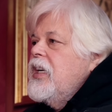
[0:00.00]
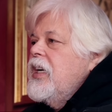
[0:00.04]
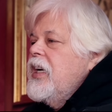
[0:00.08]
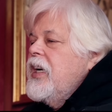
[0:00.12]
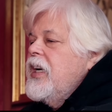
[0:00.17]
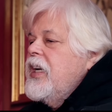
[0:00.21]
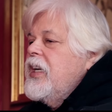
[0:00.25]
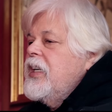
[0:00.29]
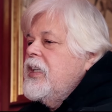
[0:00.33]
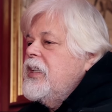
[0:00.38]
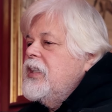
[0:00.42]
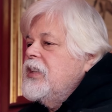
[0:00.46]

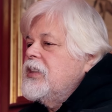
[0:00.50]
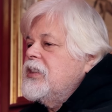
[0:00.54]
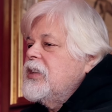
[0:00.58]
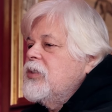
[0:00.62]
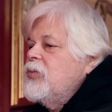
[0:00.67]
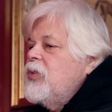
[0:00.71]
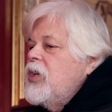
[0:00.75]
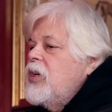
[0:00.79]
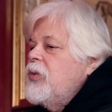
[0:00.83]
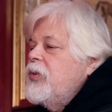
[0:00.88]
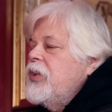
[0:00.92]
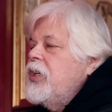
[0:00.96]
And he
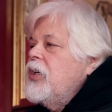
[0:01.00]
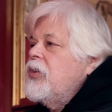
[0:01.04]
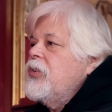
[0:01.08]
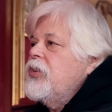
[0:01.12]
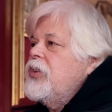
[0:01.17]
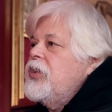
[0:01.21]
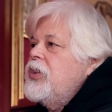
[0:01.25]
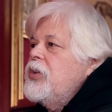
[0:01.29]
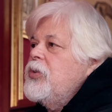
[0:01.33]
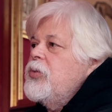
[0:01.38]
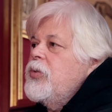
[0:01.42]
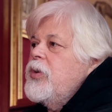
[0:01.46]
said, well, we
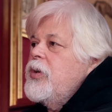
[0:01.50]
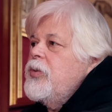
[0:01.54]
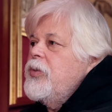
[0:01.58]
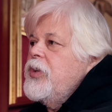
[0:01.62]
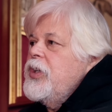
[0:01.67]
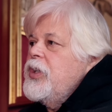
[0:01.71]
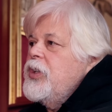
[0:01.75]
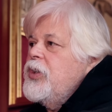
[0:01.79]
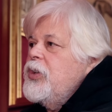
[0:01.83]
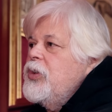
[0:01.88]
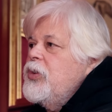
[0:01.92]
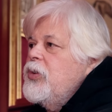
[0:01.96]
don't do what
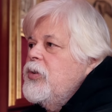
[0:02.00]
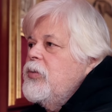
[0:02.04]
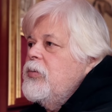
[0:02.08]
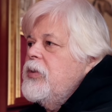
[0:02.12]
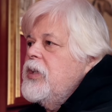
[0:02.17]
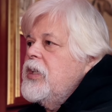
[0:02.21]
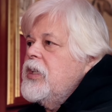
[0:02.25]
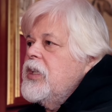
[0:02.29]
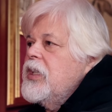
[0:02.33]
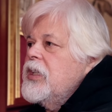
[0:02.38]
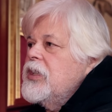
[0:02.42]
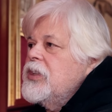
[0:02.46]
we do
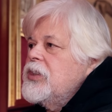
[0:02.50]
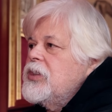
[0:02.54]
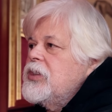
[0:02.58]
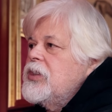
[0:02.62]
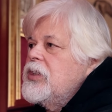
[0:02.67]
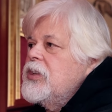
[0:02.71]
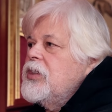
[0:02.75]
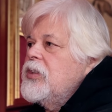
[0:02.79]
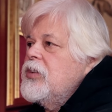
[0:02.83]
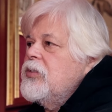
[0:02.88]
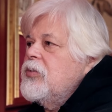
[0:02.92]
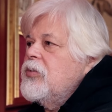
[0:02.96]

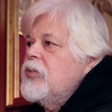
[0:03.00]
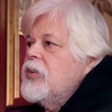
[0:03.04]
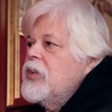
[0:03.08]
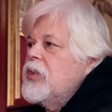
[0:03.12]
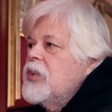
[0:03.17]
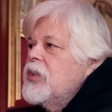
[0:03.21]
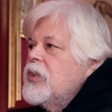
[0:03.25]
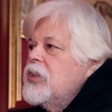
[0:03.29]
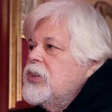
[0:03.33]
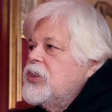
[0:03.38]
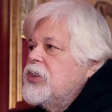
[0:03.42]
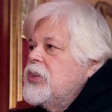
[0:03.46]
because we're
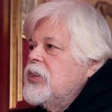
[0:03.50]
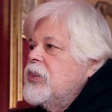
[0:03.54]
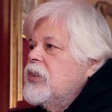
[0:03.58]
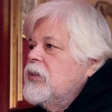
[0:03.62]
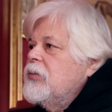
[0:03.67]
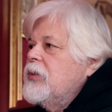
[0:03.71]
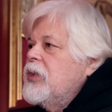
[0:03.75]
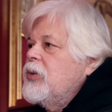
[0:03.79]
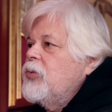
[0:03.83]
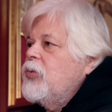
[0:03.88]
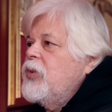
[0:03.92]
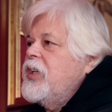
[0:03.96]
concerned
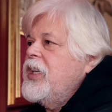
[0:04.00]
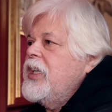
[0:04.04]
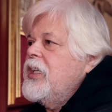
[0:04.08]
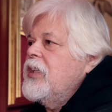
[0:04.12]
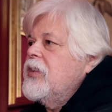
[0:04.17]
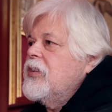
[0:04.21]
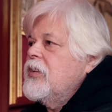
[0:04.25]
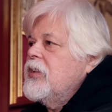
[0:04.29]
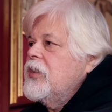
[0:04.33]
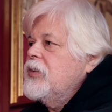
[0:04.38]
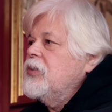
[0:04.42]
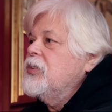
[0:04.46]
about winning
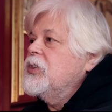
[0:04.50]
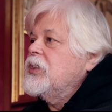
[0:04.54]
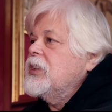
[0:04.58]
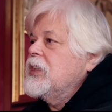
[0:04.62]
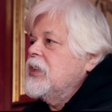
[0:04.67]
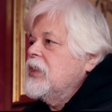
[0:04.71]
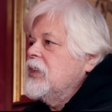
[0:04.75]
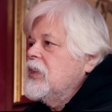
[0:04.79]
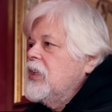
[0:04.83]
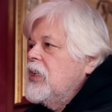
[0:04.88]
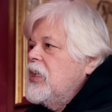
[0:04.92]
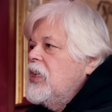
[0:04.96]
or
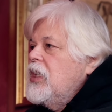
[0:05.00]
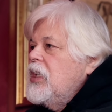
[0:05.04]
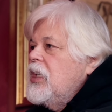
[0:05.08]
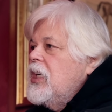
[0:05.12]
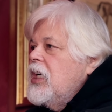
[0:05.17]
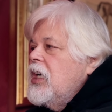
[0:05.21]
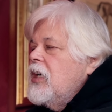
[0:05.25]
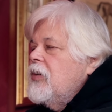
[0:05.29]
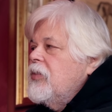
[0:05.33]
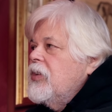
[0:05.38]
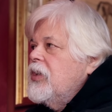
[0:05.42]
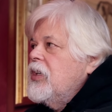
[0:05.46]
losing.
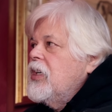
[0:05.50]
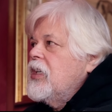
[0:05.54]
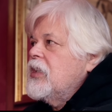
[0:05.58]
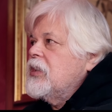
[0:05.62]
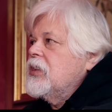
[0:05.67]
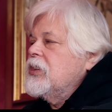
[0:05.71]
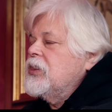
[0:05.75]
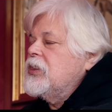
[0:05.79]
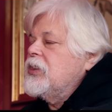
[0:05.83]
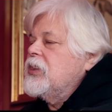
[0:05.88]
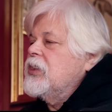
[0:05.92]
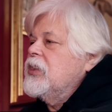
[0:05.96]
And we're not
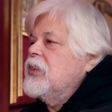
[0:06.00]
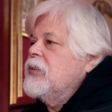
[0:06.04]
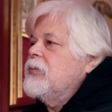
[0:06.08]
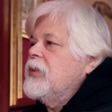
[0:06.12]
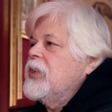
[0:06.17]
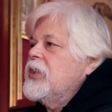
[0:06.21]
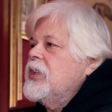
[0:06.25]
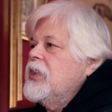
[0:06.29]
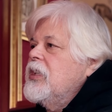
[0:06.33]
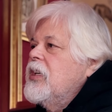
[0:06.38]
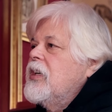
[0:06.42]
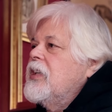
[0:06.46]
concerned
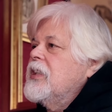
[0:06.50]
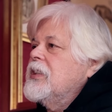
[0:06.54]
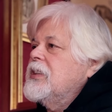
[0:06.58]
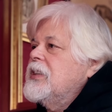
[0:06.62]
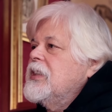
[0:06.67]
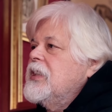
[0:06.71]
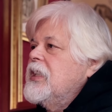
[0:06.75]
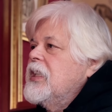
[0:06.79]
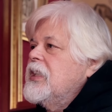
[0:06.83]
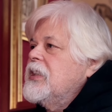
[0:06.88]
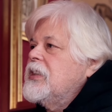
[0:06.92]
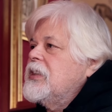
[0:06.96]
about the odds
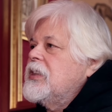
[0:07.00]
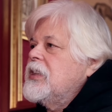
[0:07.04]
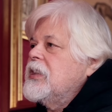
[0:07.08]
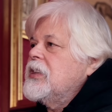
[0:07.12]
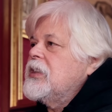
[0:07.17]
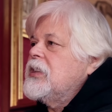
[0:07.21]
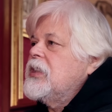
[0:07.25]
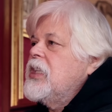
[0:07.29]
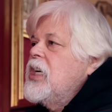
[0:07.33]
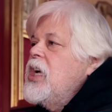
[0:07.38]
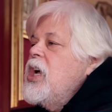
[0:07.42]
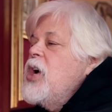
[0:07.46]
against
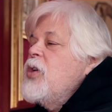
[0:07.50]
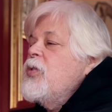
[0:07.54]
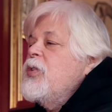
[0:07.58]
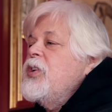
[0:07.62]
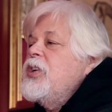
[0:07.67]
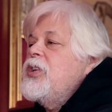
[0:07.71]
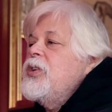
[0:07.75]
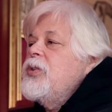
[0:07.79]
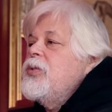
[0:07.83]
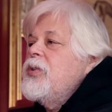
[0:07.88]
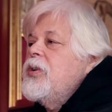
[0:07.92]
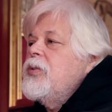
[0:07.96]
us. We
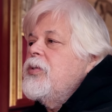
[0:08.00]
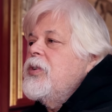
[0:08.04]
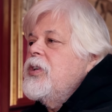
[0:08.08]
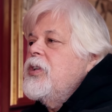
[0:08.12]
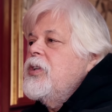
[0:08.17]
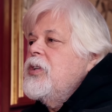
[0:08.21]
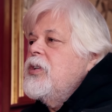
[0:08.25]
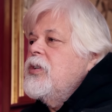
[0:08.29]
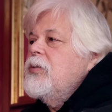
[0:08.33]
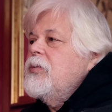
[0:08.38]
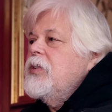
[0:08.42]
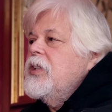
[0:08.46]
do what we
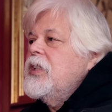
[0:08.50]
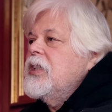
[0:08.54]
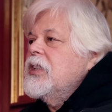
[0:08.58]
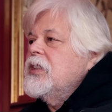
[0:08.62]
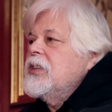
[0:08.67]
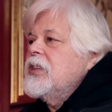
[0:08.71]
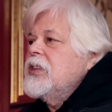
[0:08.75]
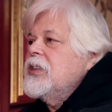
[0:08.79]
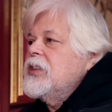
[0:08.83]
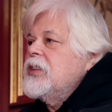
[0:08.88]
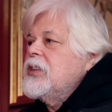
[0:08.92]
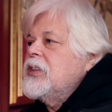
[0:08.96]
do
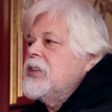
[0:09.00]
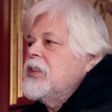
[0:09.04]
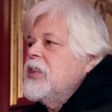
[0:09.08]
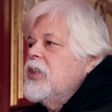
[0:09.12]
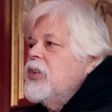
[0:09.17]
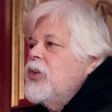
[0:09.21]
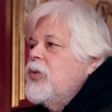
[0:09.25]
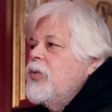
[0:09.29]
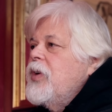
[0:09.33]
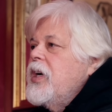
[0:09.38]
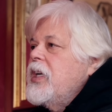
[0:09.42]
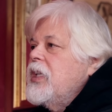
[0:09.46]
because it's
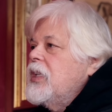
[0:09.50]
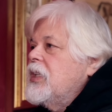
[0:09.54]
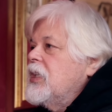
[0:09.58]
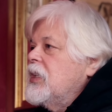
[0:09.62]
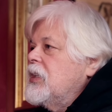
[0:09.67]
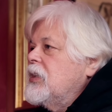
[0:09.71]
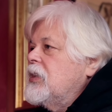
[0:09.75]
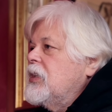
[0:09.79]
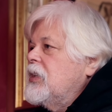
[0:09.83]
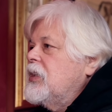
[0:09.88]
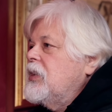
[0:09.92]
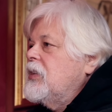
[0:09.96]
the right
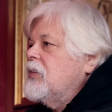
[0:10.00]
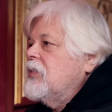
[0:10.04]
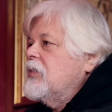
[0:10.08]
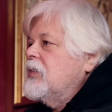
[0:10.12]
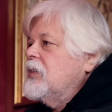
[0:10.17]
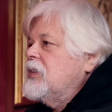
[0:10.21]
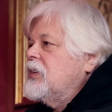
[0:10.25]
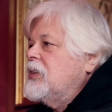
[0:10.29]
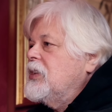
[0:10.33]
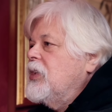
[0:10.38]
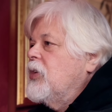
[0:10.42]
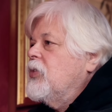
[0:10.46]
thing to do.
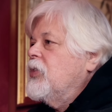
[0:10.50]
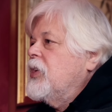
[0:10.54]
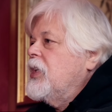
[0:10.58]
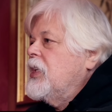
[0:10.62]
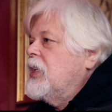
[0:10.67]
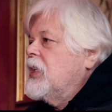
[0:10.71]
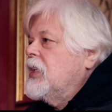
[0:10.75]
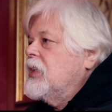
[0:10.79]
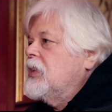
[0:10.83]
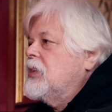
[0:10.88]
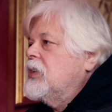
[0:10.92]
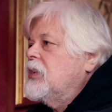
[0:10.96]
It's the only
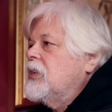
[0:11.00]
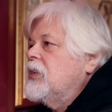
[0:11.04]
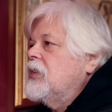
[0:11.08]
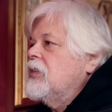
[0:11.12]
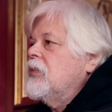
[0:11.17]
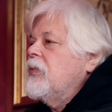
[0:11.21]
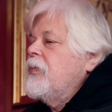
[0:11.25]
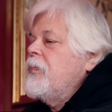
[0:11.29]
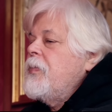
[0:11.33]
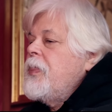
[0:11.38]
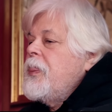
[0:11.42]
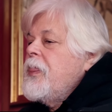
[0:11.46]
thing to
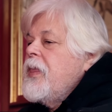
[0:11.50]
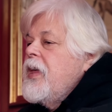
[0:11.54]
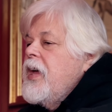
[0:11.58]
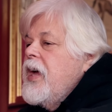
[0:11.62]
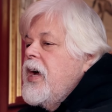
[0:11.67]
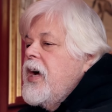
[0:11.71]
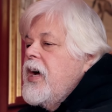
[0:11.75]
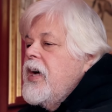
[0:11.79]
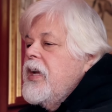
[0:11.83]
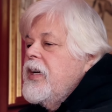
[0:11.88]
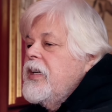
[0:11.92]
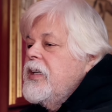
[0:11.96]
do.
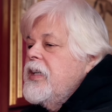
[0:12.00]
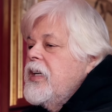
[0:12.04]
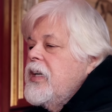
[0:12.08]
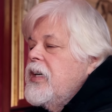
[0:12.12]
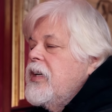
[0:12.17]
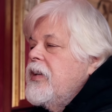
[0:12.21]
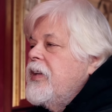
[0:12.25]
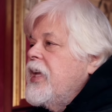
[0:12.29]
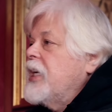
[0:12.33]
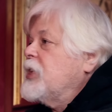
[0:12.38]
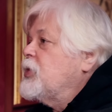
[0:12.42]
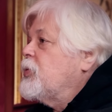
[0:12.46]
And
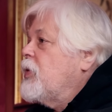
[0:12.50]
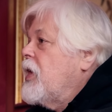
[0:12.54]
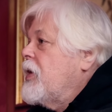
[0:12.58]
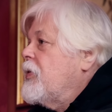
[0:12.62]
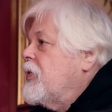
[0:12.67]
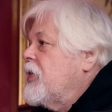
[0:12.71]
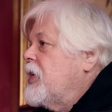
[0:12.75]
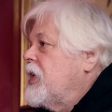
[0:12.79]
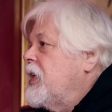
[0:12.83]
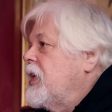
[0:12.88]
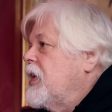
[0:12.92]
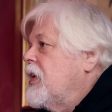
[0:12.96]
that's why
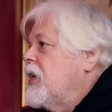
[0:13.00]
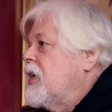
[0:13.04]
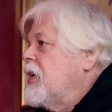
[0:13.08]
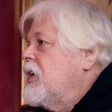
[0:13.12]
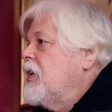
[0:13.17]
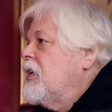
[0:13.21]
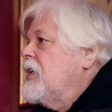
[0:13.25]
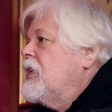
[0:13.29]
we're here.